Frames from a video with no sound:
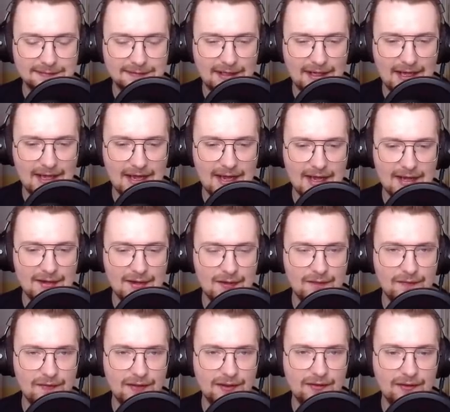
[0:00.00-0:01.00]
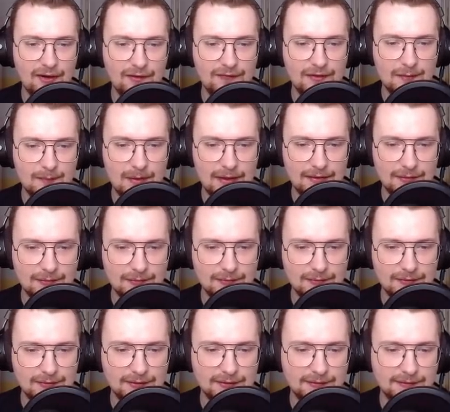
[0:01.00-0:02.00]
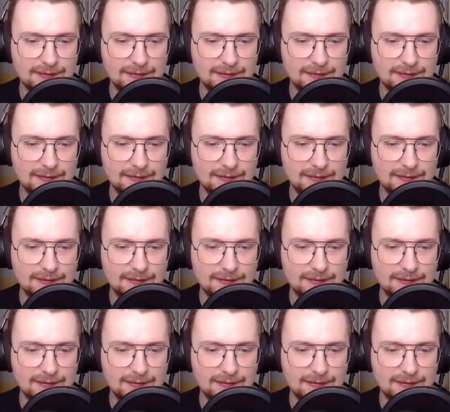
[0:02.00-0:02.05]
Hand over the crafting metals.